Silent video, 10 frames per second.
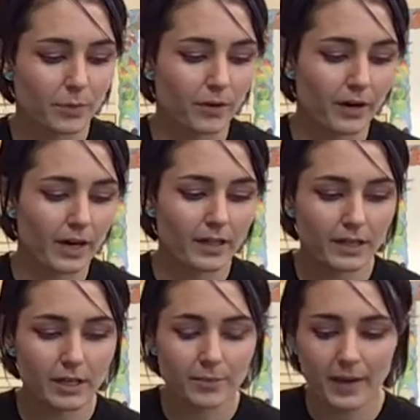pour a
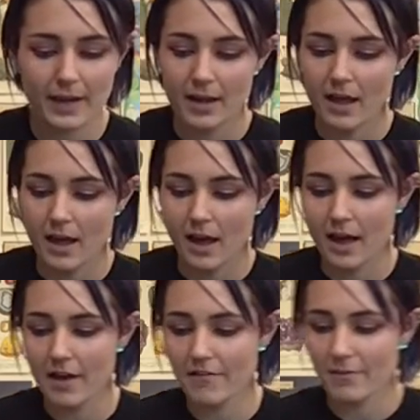little bit
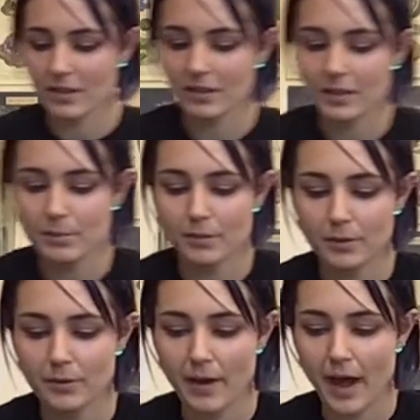of methylene
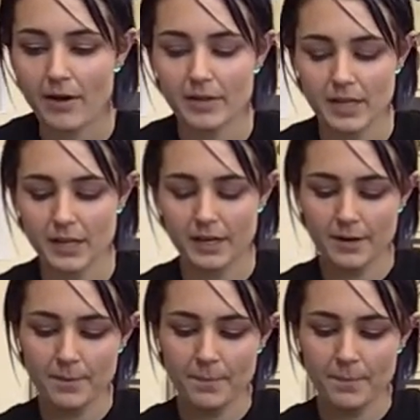blue out here.